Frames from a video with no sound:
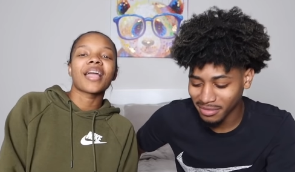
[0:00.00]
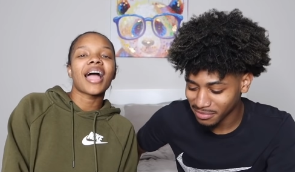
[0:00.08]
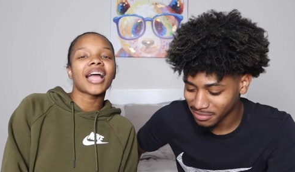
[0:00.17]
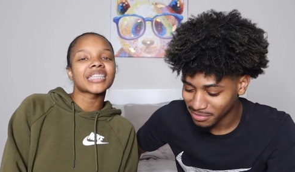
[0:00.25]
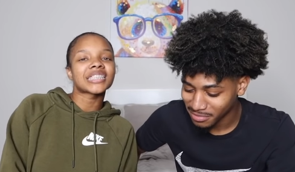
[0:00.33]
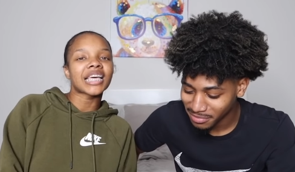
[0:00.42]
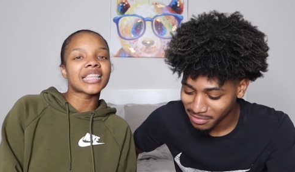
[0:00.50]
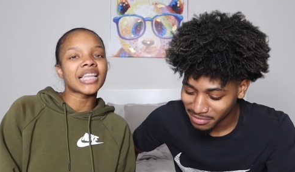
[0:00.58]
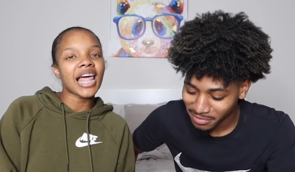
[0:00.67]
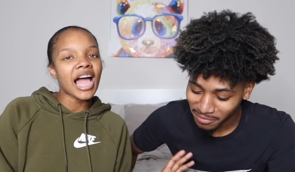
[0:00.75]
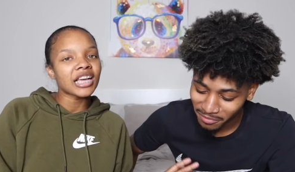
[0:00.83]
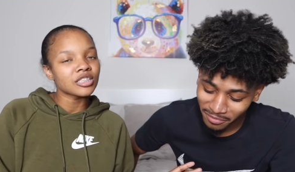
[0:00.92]
Speaker 1: Alright, so the
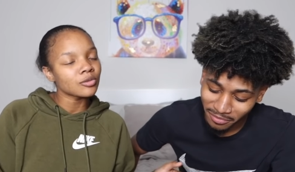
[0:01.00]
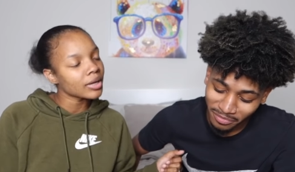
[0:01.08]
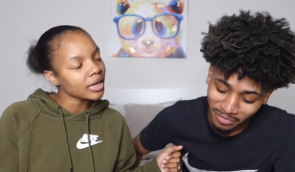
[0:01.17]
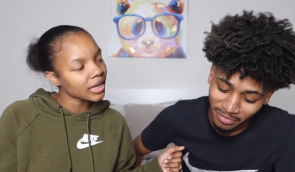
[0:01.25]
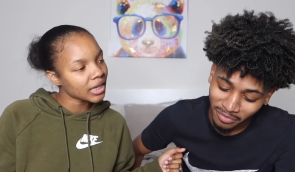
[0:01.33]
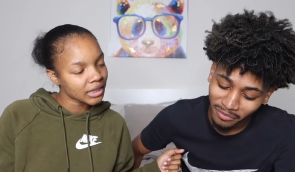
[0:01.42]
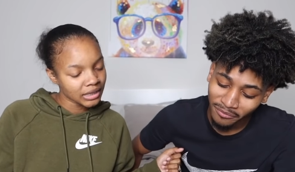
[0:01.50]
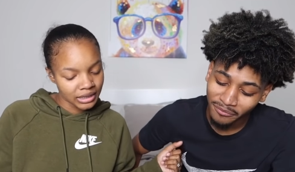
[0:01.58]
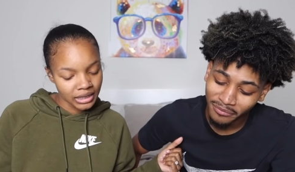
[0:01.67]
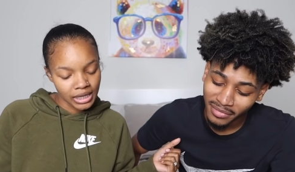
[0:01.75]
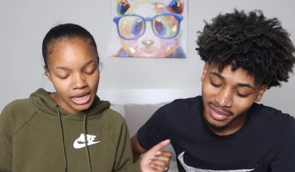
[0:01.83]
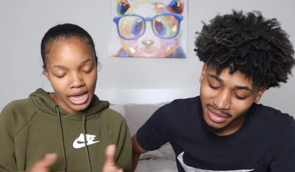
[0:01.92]
last one is
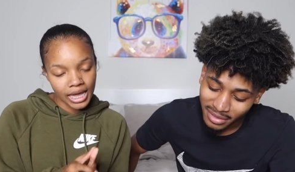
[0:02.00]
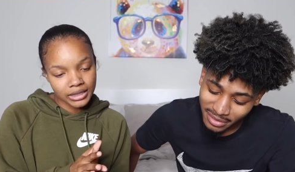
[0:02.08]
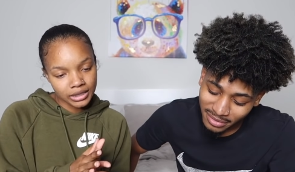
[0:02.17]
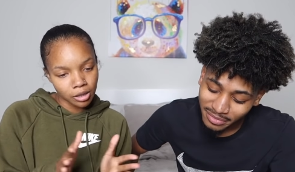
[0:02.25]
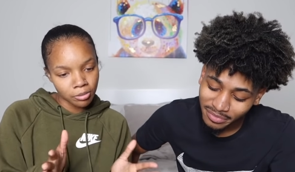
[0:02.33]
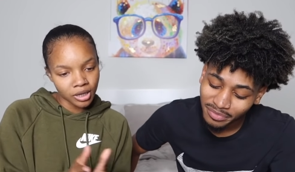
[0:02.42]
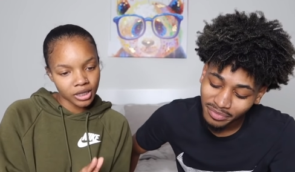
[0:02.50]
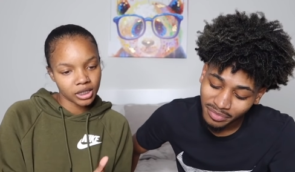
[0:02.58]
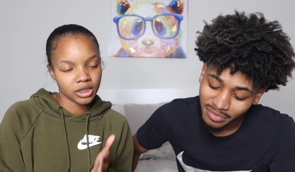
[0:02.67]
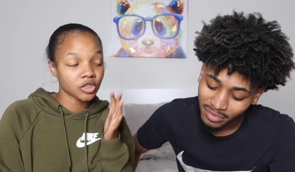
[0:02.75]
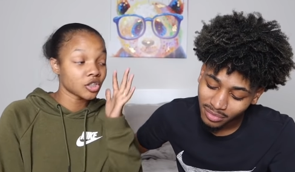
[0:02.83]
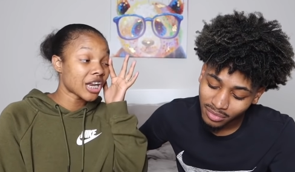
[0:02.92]
the Eskimo
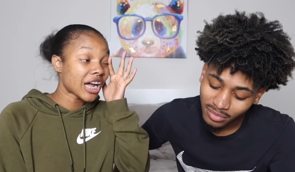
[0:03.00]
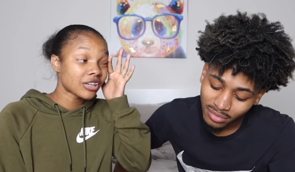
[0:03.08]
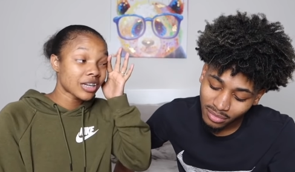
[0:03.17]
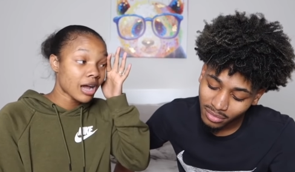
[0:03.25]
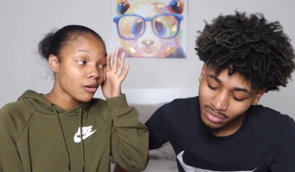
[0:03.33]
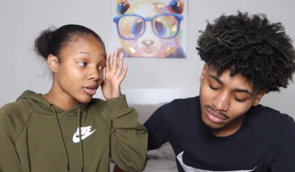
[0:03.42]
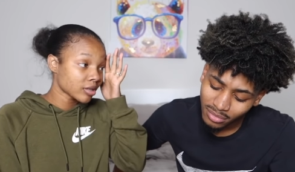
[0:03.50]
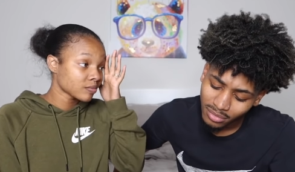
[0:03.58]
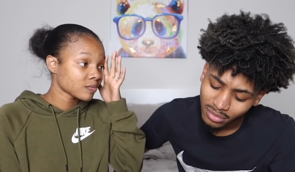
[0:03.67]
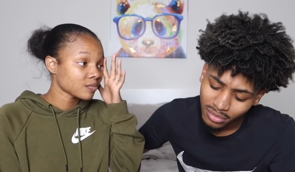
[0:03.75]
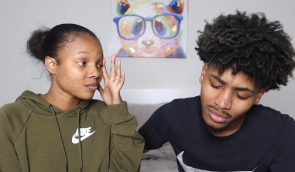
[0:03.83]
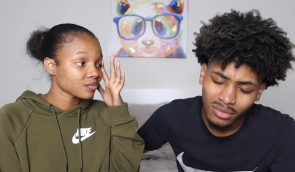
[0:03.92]
kiss. Do you know how to do that one?
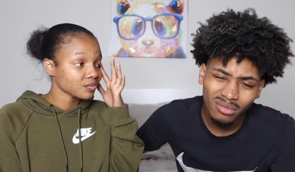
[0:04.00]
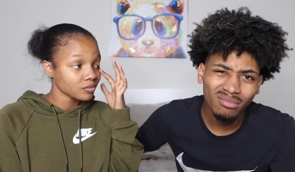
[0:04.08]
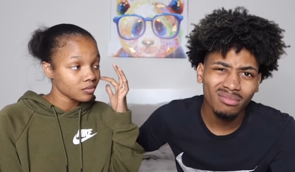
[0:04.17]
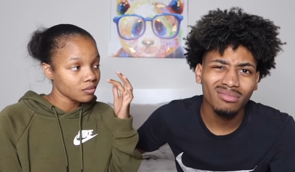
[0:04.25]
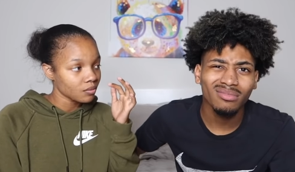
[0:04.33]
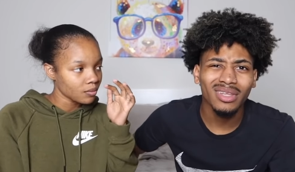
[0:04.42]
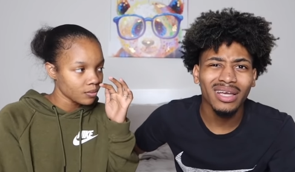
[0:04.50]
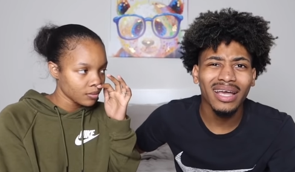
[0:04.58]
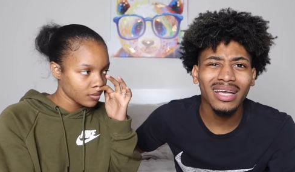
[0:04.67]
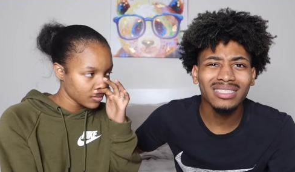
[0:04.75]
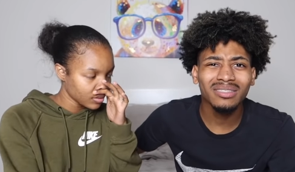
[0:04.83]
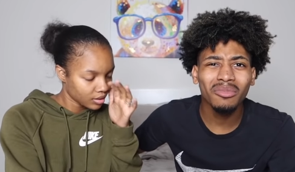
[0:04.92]
Speaker 2: The
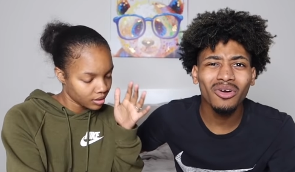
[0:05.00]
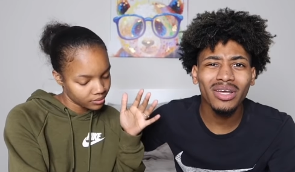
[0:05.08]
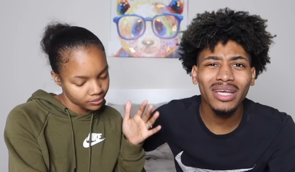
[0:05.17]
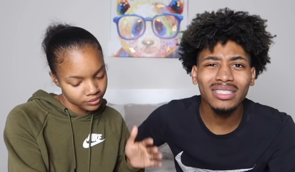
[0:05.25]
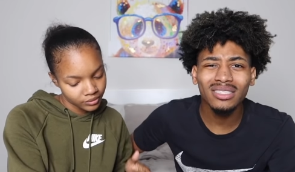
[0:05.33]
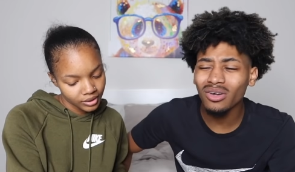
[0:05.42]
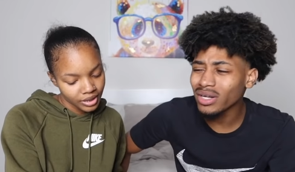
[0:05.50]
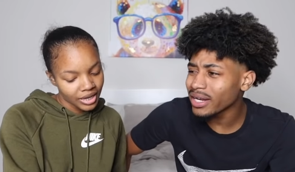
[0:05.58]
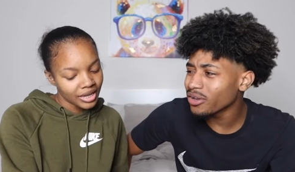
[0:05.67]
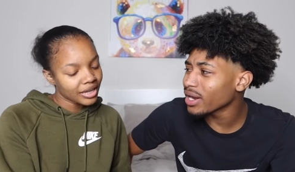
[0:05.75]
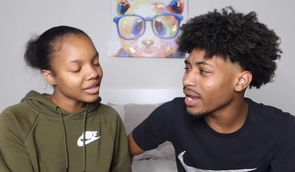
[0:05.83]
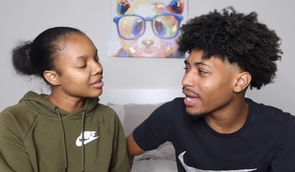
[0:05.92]
Eskimo kiss? Don't they
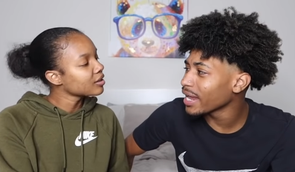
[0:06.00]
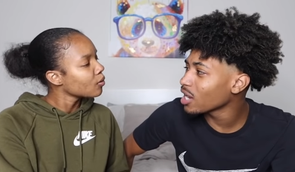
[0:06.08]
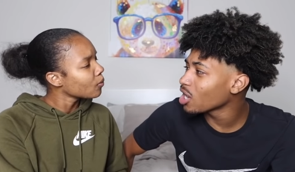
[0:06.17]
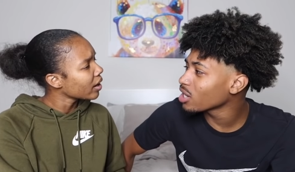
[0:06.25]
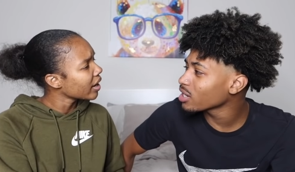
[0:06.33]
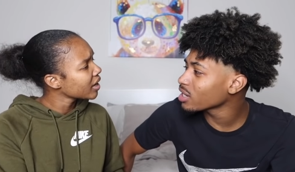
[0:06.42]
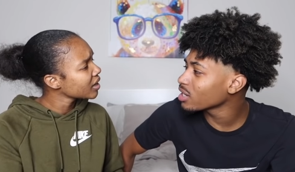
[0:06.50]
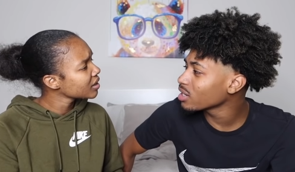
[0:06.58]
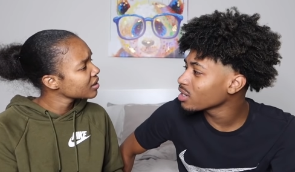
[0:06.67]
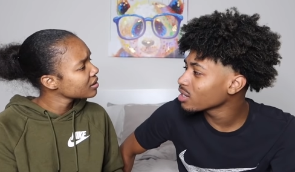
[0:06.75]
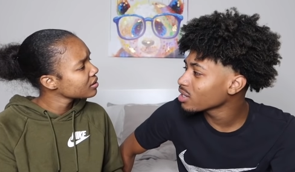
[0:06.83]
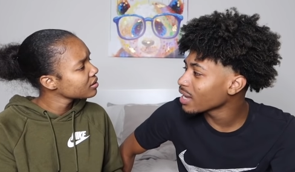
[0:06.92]
do that in
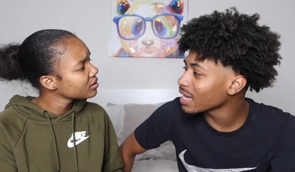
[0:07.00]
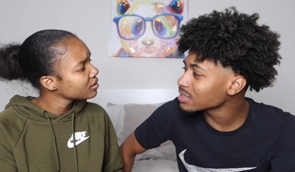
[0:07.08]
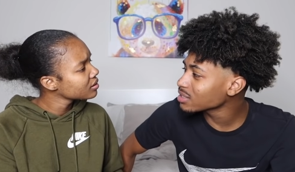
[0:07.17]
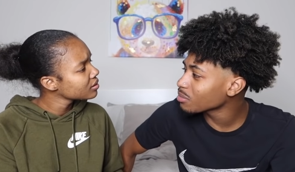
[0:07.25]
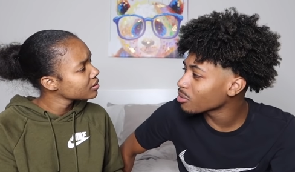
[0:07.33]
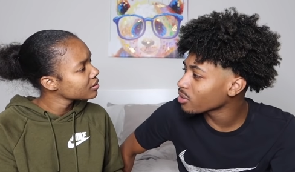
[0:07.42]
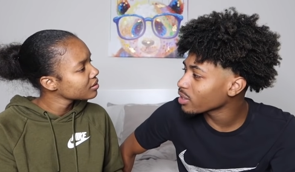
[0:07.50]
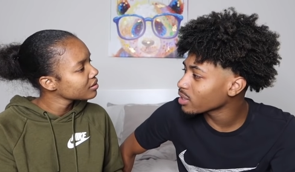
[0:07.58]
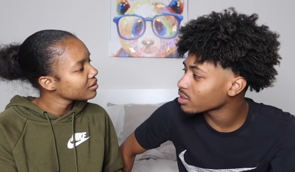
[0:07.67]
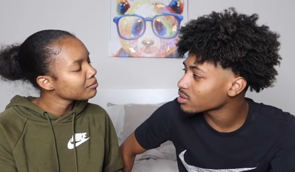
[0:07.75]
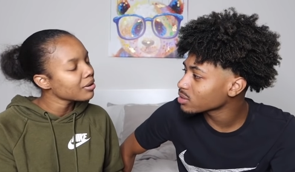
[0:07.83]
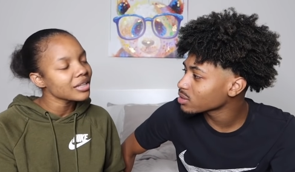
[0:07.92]
Antarctica? What? Eskimo
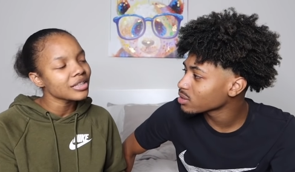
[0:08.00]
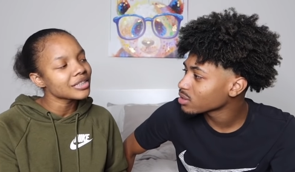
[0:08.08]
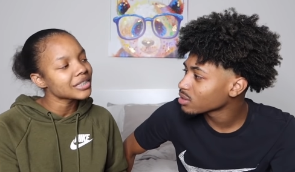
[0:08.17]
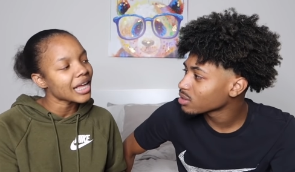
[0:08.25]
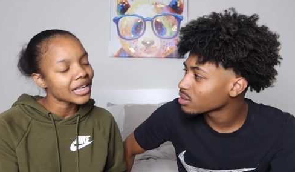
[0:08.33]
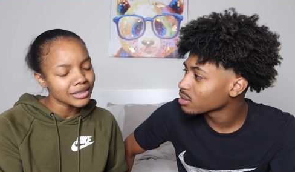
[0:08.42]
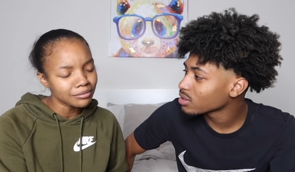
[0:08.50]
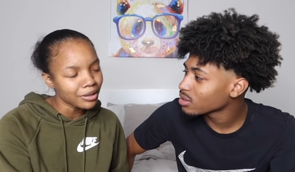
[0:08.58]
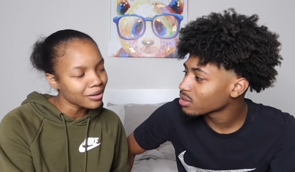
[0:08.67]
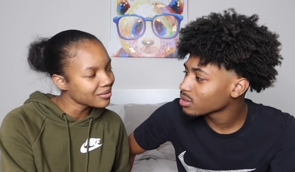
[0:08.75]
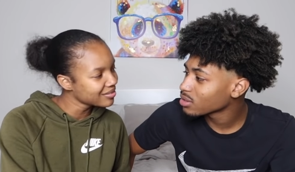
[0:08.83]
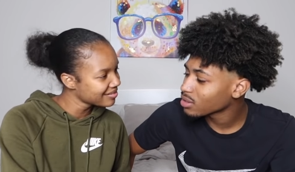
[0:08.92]
kiss.
Speaker 1: Both of say
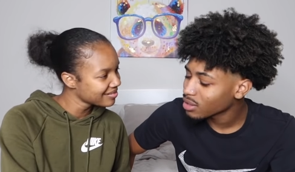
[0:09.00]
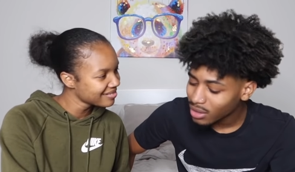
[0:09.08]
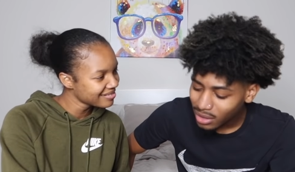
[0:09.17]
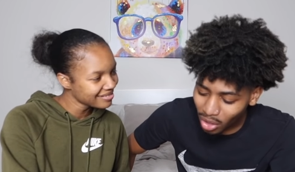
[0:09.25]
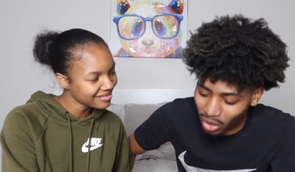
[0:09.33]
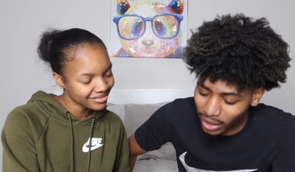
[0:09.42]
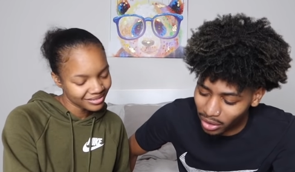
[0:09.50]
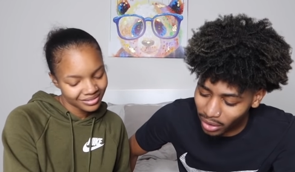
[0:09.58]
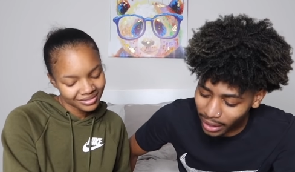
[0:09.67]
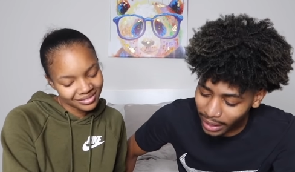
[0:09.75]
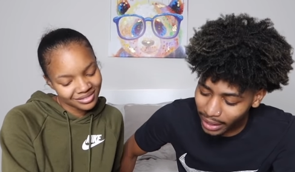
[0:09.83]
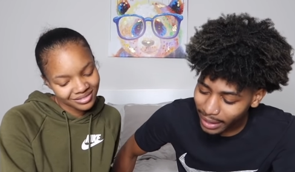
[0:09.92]
Eskimo.
Speaker 2: Don't they do
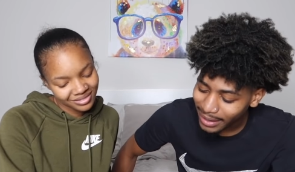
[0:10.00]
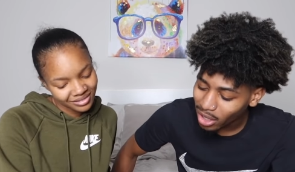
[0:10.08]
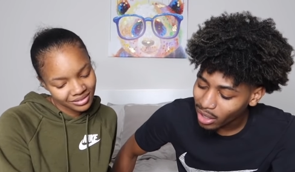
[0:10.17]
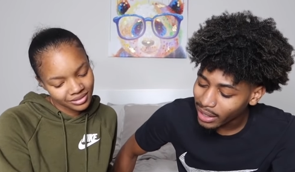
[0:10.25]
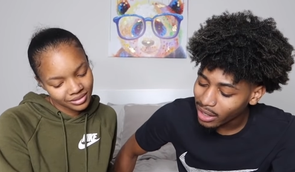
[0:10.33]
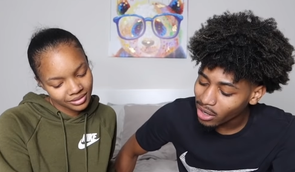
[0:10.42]
that in